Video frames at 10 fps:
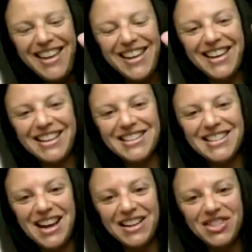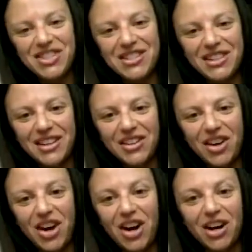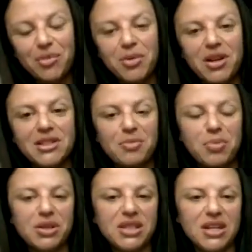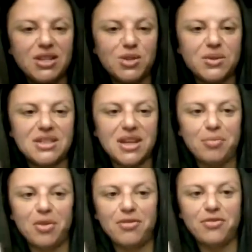And I just click the heart because it puts it into a separate